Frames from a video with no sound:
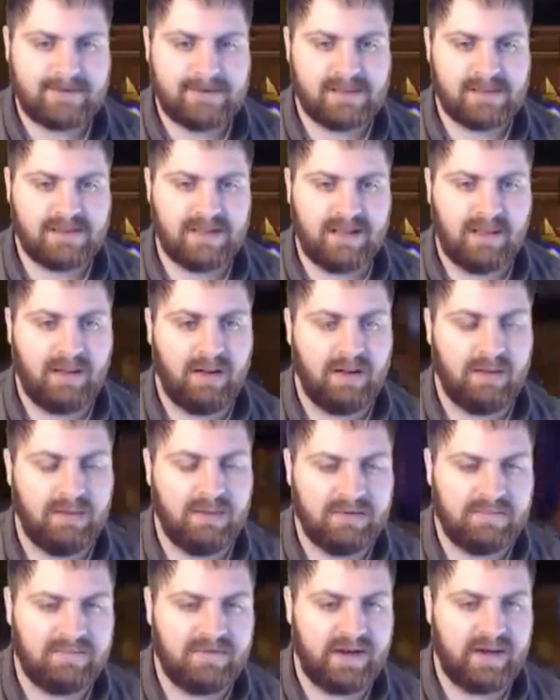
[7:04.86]
A little
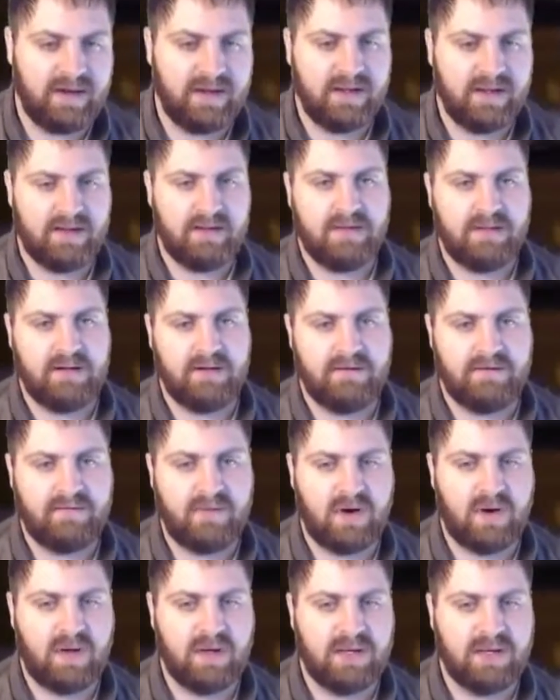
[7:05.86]
Nefarian,
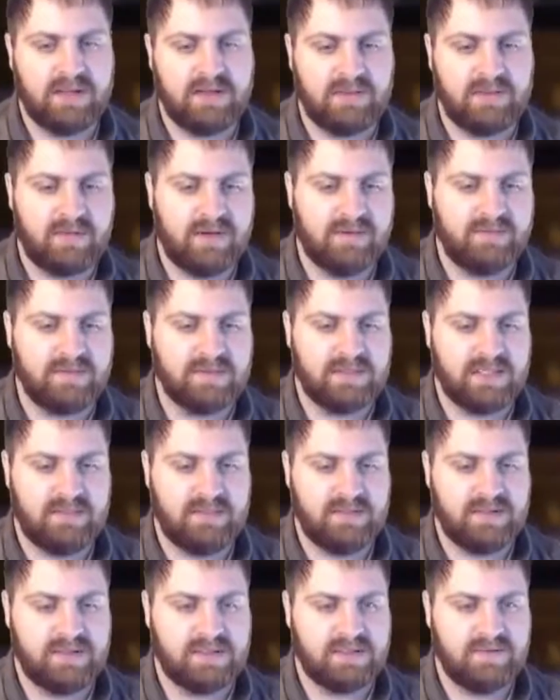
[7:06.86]
whatever his
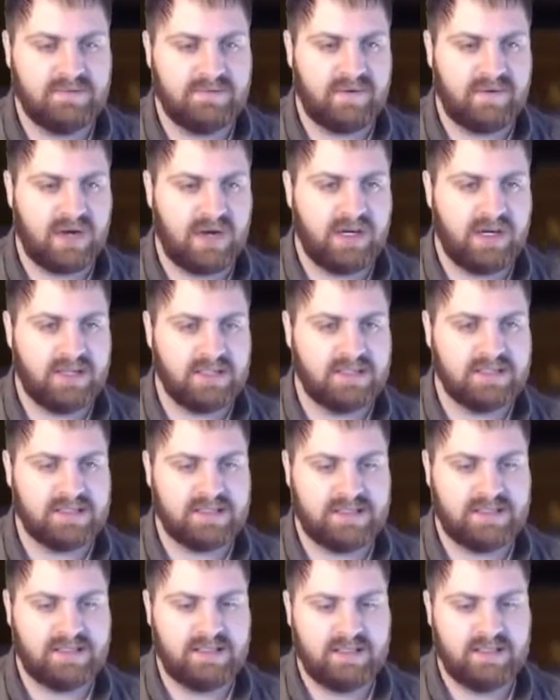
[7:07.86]
name is. Nefarius.
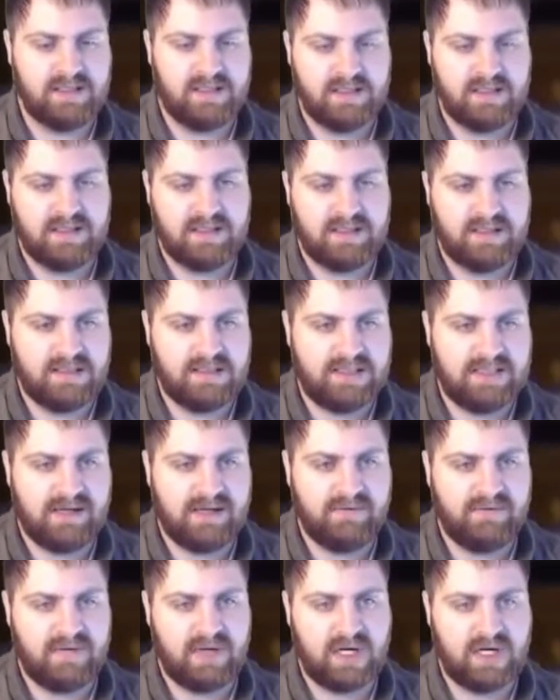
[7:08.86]

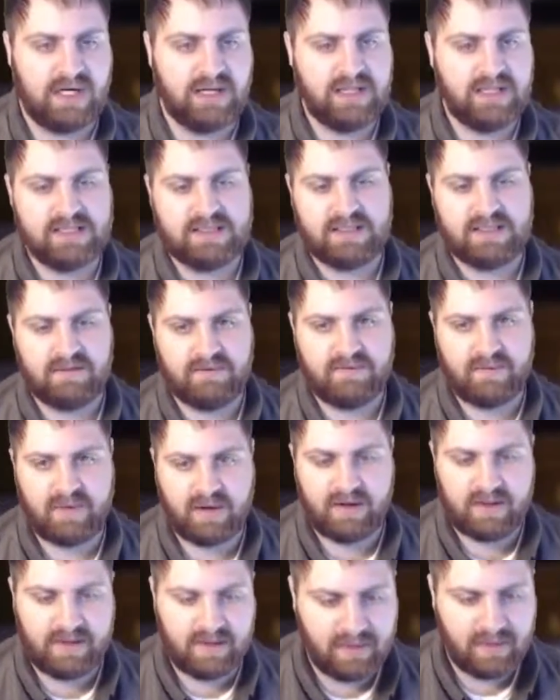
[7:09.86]
Delpharius,
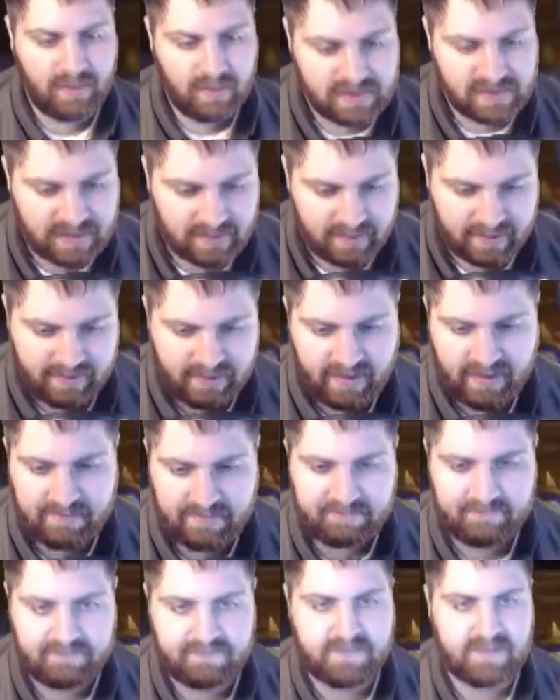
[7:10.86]
Delphario. Something like that.
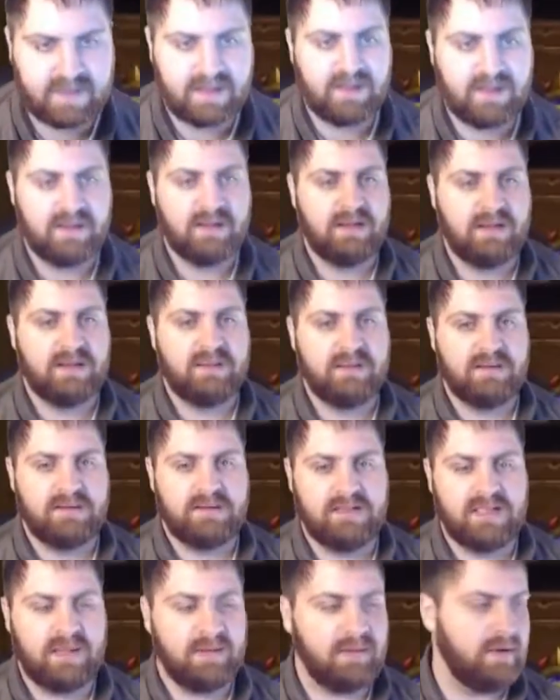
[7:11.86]

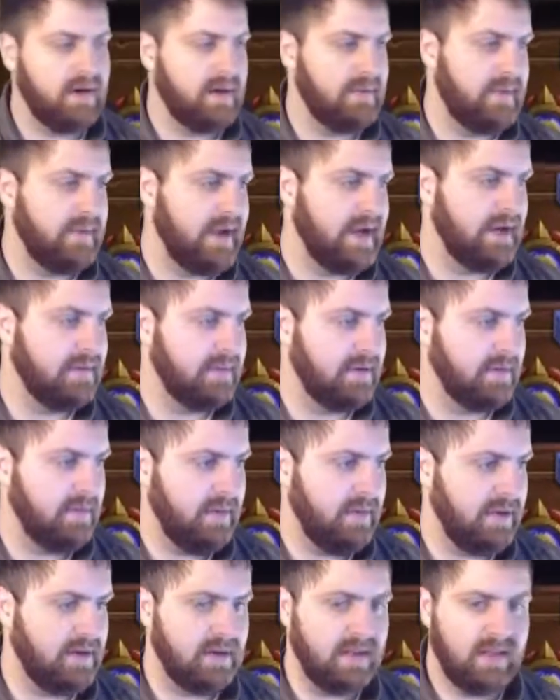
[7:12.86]
Double rare pack, but
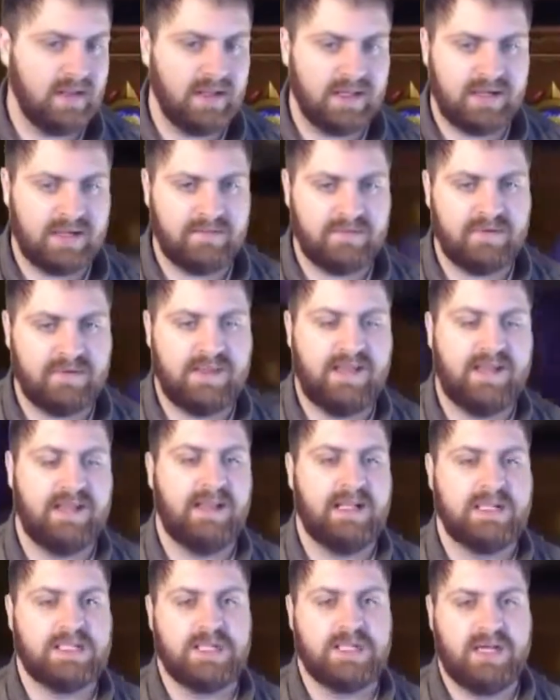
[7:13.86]
we are looking for that
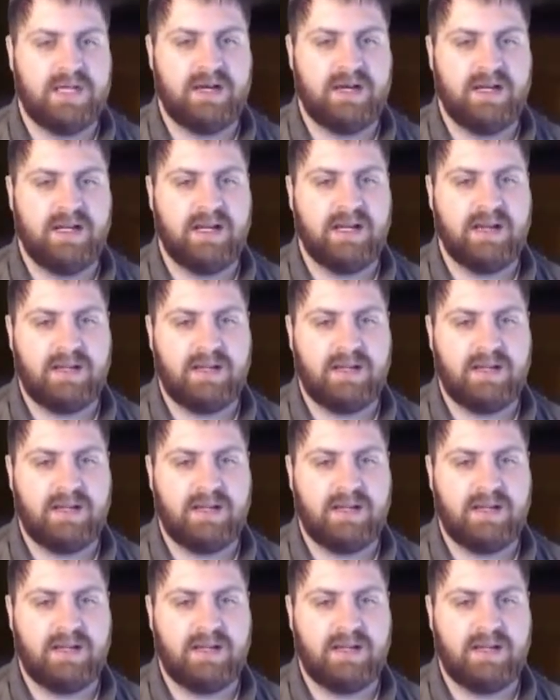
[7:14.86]
legendary.